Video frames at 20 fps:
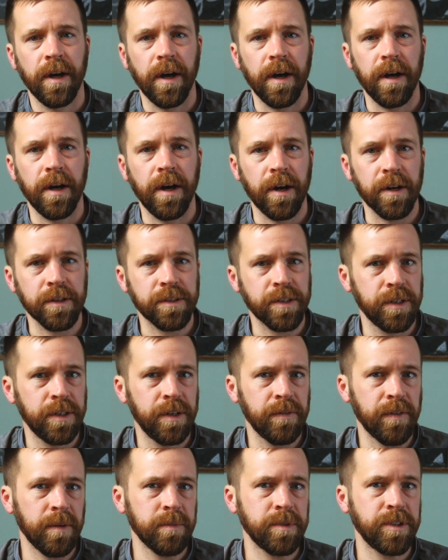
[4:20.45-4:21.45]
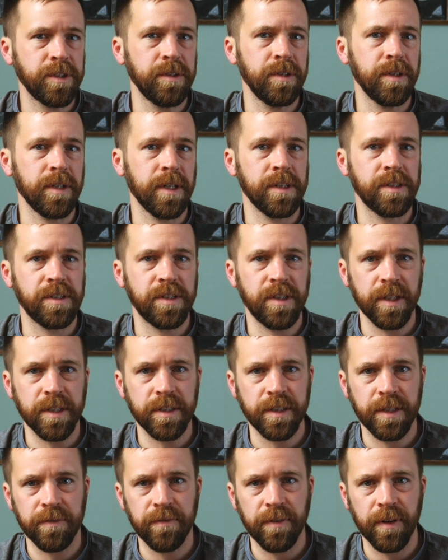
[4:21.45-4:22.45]
Also, if I'm shooting at
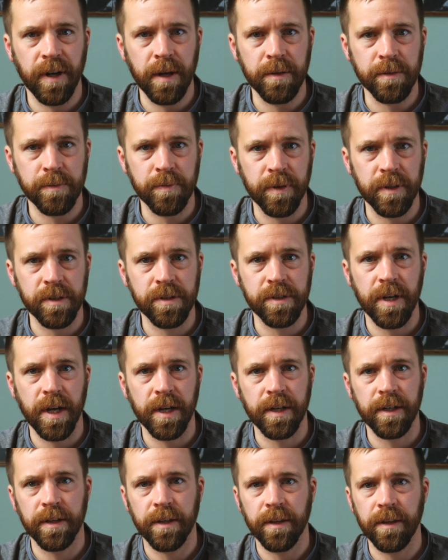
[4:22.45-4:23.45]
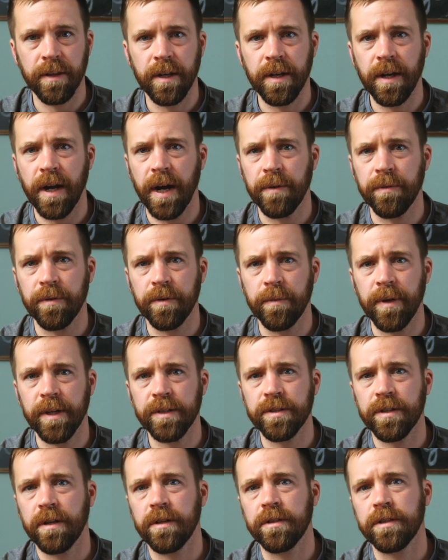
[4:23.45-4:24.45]
60 frames per second, then I want my
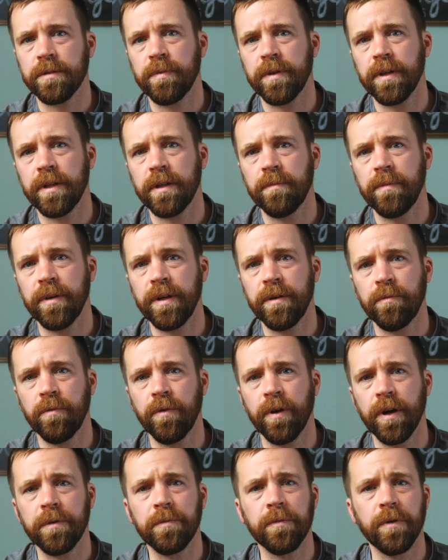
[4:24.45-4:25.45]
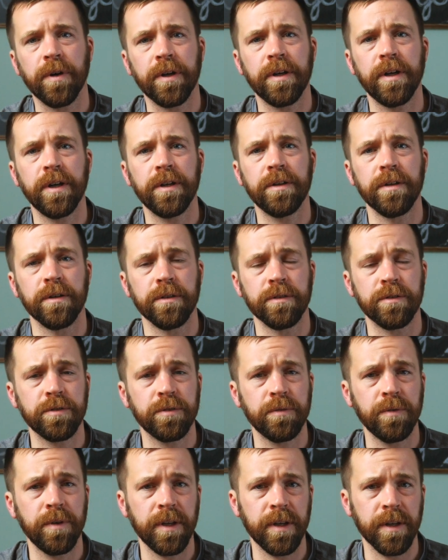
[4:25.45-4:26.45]
shutter speed to be
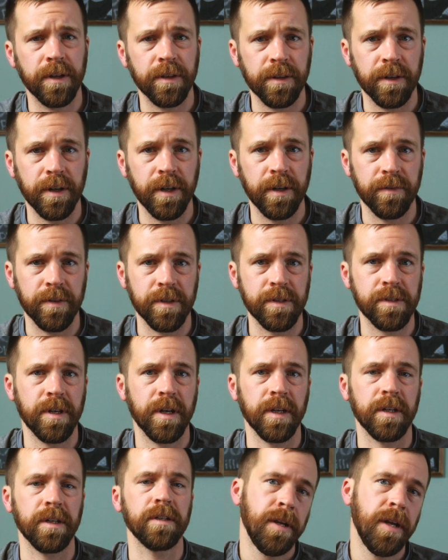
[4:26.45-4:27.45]
1/120th of a second.